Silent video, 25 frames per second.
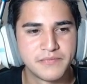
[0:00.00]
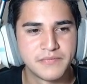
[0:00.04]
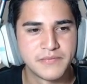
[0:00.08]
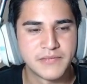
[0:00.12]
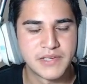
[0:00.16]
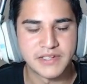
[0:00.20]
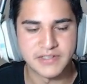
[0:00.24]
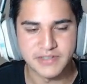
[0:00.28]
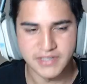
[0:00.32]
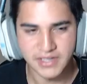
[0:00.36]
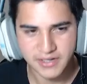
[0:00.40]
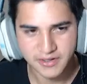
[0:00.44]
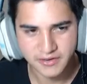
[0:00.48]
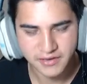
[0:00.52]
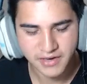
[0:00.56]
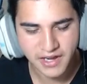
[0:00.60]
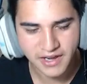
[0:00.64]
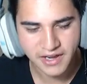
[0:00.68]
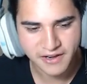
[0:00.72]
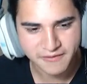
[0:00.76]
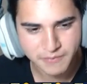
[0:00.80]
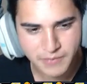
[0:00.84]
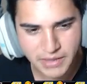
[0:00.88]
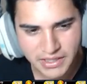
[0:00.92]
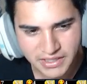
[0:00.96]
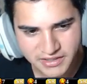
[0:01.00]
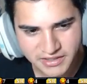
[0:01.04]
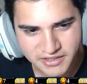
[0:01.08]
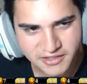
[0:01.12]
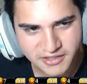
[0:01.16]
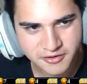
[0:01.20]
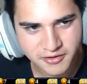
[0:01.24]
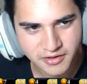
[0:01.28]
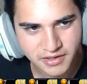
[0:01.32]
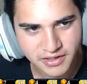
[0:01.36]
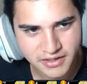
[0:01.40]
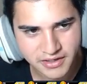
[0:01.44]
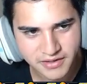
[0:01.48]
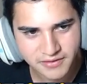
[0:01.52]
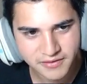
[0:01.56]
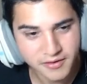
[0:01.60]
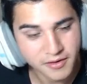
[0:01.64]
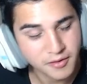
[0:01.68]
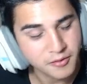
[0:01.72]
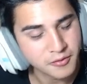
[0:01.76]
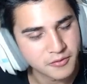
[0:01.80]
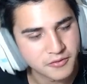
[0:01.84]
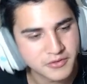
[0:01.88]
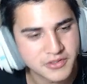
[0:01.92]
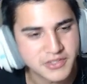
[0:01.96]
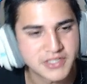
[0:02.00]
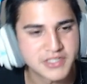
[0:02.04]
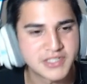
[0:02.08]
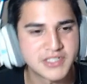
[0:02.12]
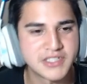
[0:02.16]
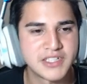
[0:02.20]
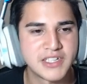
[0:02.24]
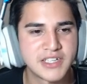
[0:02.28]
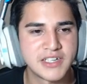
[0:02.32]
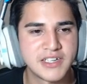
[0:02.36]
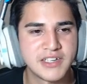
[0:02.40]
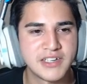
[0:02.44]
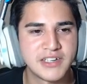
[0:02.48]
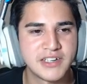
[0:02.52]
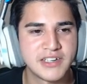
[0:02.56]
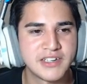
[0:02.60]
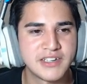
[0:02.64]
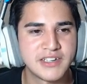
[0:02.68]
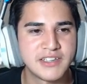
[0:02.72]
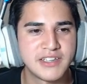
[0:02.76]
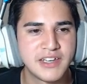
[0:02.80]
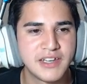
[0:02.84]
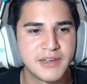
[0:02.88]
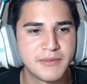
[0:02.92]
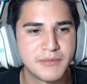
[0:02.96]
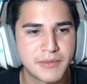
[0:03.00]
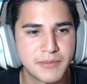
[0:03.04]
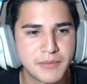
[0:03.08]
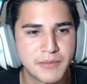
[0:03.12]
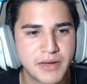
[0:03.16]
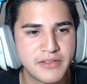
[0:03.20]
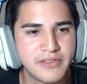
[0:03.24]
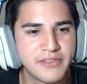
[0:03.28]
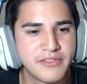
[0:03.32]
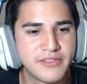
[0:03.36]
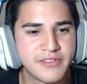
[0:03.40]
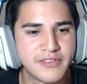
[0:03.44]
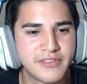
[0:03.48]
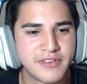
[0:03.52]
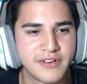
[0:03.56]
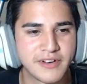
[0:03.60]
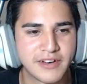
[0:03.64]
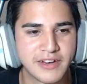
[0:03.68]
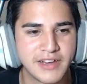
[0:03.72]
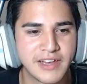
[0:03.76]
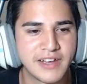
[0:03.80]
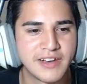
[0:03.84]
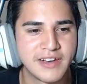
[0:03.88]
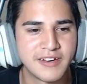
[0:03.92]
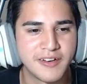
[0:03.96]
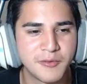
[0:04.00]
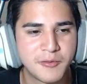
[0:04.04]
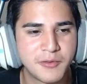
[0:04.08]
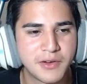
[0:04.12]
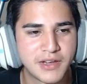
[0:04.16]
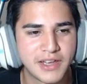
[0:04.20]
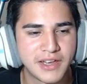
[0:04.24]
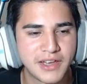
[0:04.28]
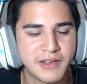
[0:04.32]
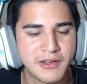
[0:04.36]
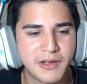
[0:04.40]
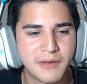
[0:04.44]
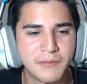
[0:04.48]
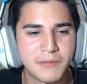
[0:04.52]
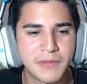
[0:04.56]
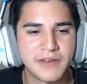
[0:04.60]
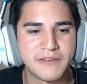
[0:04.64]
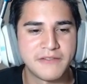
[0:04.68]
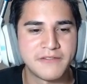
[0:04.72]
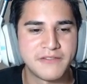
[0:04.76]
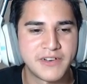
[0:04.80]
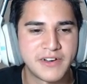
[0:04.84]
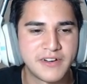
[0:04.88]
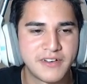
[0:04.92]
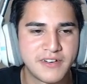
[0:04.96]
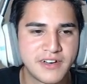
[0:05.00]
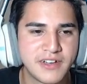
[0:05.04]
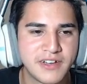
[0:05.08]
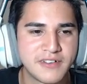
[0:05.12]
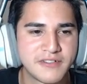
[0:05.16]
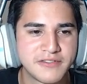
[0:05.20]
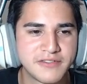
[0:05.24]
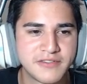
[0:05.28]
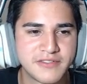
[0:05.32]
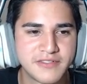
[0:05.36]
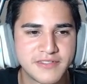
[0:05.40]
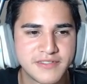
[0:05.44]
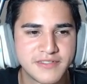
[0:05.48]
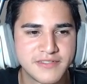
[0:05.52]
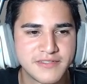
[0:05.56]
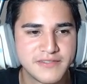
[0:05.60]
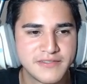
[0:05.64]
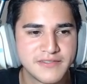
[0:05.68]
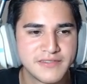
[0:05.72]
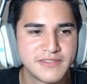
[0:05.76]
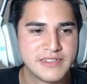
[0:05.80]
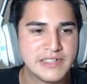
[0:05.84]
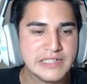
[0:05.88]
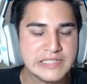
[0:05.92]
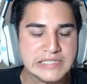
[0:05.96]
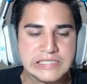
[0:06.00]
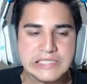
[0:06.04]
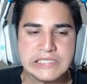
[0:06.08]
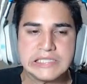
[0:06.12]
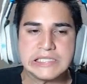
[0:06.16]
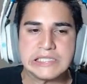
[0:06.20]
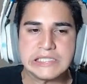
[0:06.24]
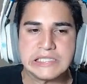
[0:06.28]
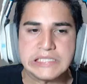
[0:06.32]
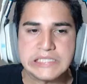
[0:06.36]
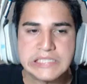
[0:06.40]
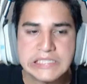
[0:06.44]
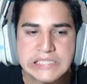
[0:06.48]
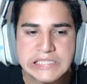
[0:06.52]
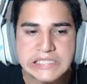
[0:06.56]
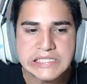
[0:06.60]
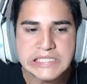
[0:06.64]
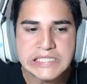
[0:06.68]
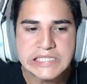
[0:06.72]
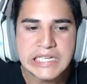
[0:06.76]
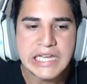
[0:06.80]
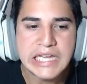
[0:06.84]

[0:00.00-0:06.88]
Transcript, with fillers: Cause I don't have magic drain. Oh, just uh, you're gonna take my monster again? Okay, I mean, fair enough. Ugh.